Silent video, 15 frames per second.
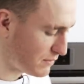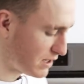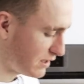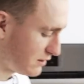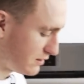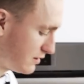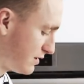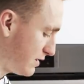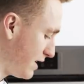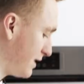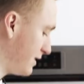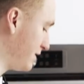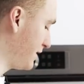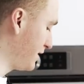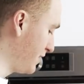minutes and
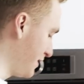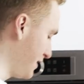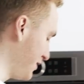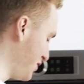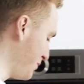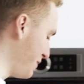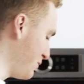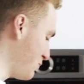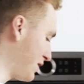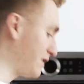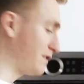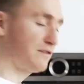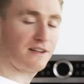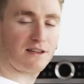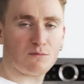then it should be
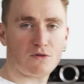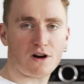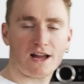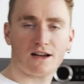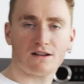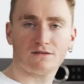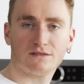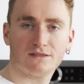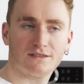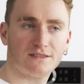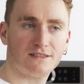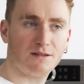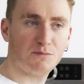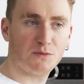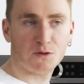wonderfully brown
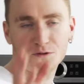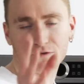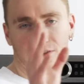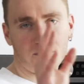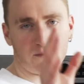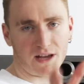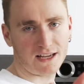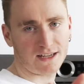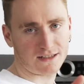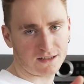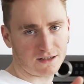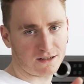and beautifully baked